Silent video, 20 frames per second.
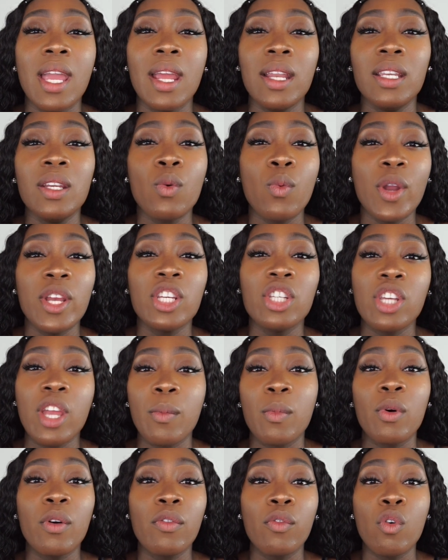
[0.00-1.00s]
any way,
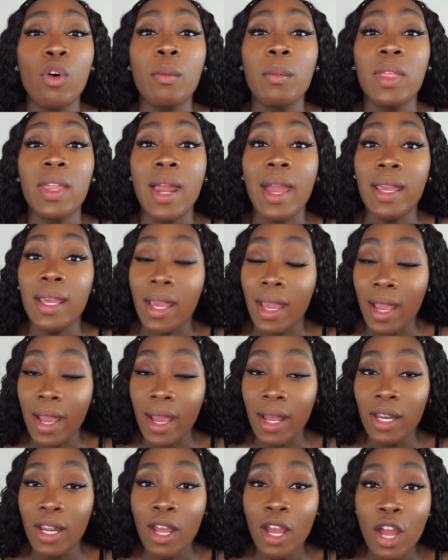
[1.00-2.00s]
shape, or form that I
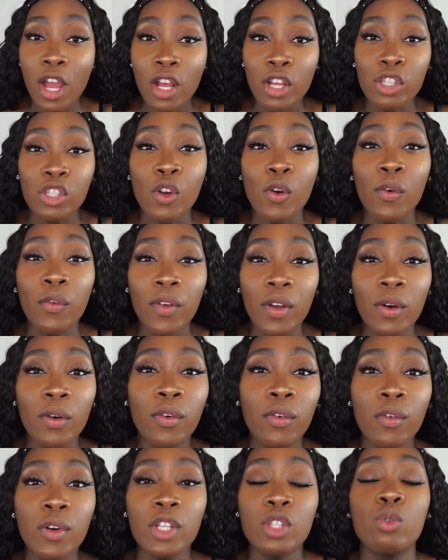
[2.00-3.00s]
can. So feel
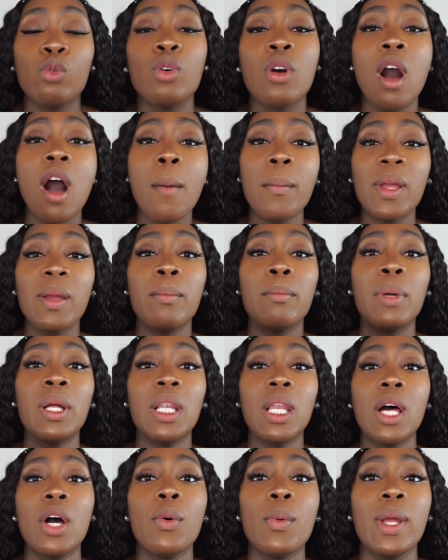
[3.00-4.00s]
free to comment
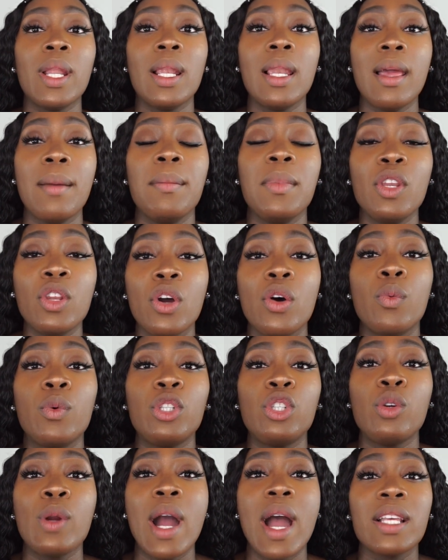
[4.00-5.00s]
below and let me know
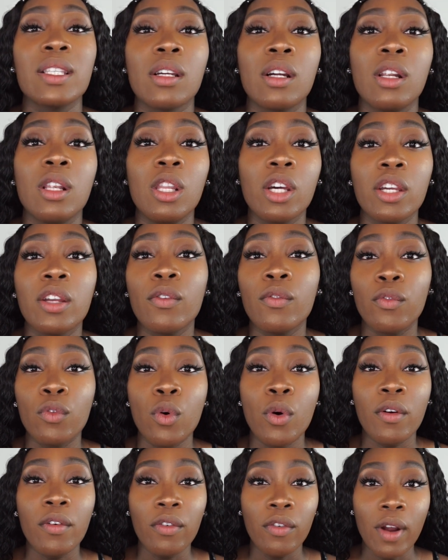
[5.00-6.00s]
what you guys are looking
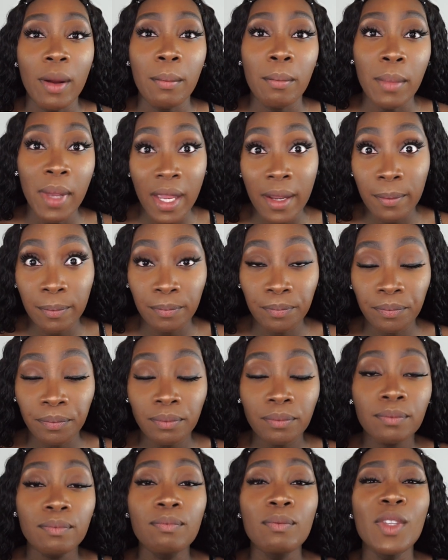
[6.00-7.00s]
for from me.
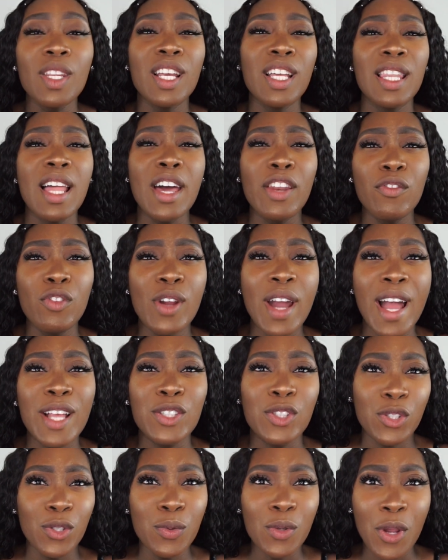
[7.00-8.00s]
A lot of you
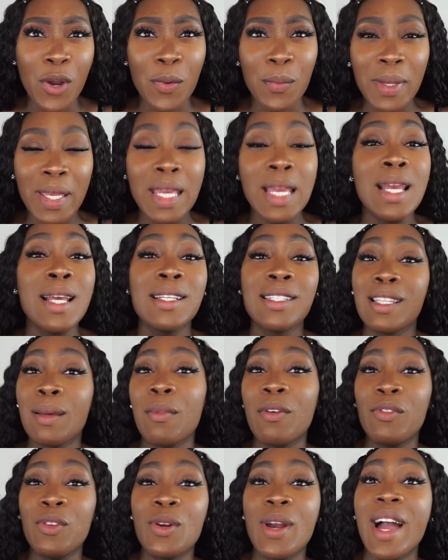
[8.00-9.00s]
guys do know me.
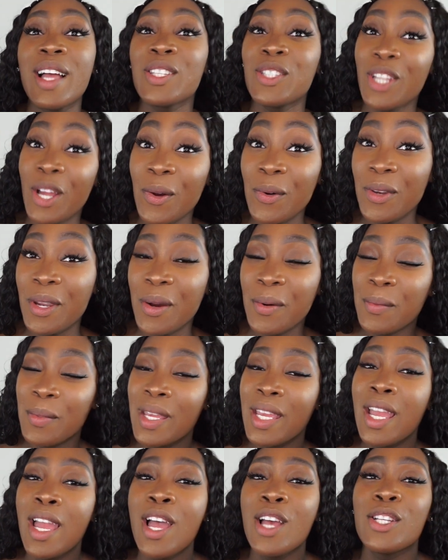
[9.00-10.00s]
Some of you guys don't know
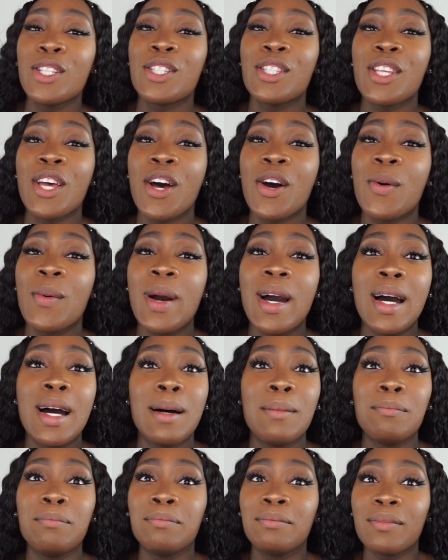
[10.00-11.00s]
me.
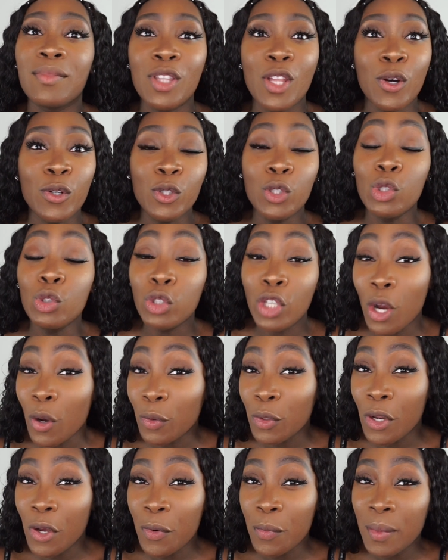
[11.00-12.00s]
So those who
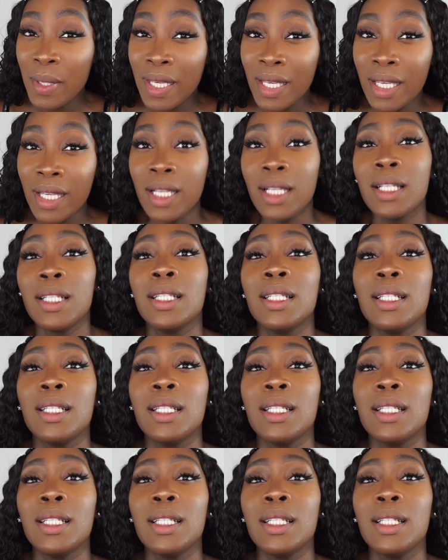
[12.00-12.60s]
don't know me,